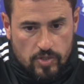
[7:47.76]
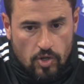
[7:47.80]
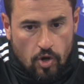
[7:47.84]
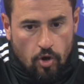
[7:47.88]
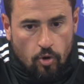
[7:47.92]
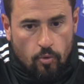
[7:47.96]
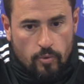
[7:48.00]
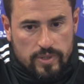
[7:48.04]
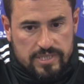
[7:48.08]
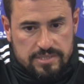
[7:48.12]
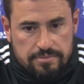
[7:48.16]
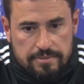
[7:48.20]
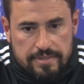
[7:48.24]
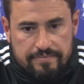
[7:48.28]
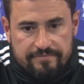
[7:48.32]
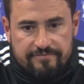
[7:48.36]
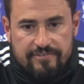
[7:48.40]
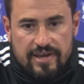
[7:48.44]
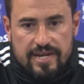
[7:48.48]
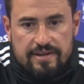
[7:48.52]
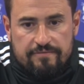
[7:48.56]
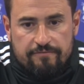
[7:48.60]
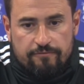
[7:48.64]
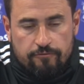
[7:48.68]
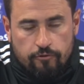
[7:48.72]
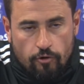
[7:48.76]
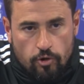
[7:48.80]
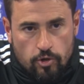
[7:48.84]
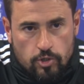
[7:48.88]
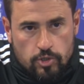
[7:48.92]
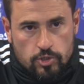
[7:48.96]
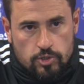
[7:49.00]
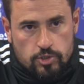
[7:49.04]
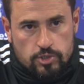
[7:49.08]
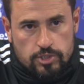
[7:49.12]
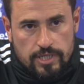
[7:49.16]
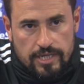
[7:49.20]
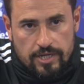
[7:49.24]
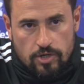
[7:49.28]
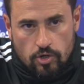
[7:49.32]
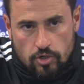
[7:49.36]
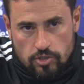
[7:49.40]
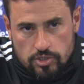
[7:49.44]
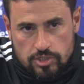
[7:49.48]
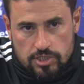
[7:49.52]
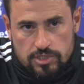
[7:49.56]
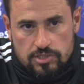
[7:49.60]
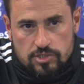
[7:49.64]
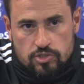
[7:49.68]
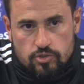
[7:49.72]
always being very focused and
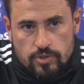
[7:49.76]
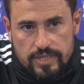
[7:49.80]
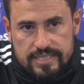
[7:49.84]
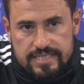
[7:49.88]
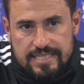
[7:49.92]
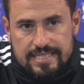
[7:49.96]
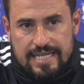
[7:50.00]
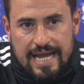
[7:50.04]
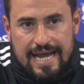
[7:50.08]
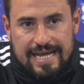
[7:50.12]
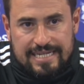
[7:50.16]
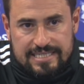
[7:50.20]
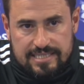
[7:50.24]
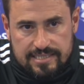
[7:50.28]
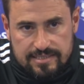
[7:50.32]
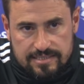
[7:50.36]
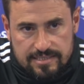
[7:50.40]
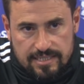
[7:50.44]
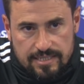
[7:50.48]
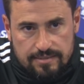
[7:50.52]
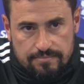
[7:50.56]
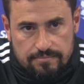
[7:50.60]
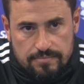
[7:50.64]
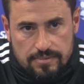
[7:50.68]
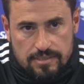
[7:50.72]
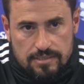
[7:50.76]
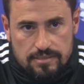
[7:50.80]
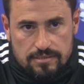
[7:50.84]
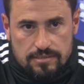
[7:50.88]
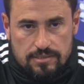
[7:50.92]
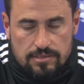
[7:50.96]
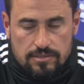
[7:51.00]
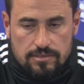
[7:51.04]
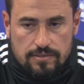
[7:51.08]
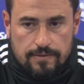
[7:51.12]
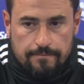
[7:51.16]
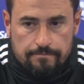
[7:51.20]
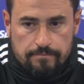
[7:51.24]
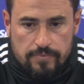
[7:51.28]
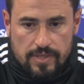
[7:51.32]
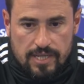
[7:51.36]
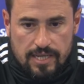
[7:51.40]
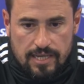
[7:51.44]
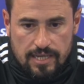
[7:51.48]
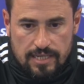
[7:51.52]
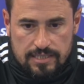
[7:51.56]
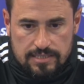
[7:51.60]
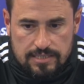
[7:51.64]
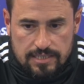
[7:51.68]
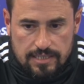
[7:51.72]
concentrated as a team, you know,
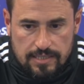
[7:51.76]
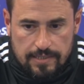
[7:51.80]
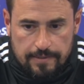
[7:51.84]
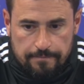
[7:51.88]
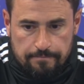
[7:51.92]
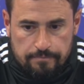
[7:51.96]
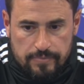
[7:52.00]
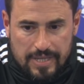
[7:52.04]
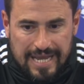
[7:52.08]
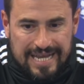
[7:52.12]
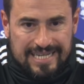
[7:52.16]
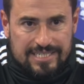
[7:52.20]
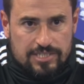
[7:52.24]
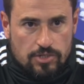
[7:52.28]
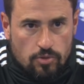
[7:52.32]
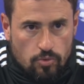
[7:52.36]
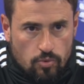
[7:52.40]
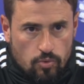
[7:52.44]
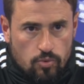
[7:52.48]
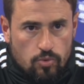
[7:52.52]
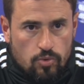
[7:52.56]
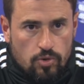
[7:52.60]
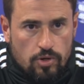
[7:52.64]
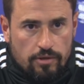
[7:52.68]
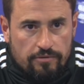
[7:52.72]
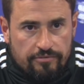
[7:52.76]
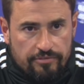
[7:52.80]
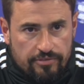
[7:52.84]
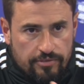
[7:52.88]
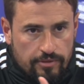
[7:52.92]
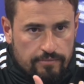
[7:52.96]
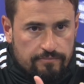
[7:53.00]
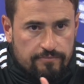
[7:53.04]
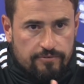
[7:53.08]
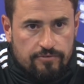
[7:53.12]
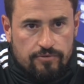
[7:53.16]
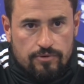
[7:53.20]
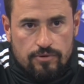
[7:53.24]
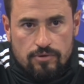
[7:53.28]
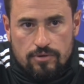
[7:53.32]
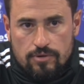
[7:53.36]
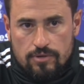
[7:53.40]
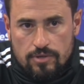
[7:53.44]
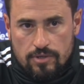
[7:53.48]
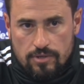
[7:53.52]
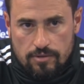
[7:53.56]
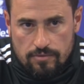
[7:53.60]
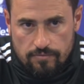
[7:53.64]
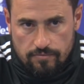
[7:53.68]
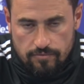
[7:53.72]
as a rule of thumb
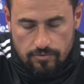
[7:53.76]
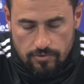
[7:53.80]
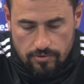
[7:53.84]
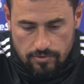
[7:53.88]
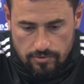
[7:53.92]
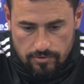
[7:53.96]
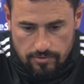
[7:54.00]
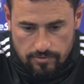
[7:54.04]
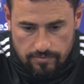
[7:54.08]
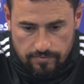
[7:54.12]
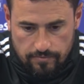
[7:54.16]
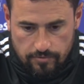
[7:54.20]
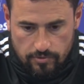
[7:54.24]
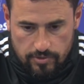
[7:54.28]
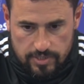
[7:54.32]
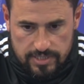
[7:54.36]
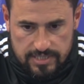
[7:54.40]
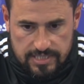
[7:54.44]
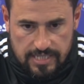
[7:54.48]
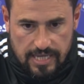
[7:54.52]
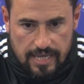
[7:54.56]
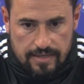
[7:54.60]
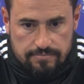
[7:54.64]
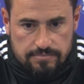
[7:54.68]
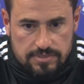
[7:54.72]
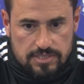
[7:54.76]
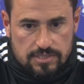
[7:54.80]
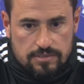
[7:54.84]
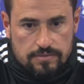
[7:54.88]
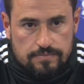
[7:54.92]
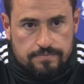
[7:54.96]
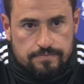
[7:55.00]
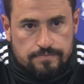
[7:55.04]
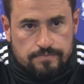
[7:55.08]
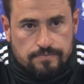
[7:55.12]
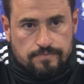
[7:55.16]
for these games, you know.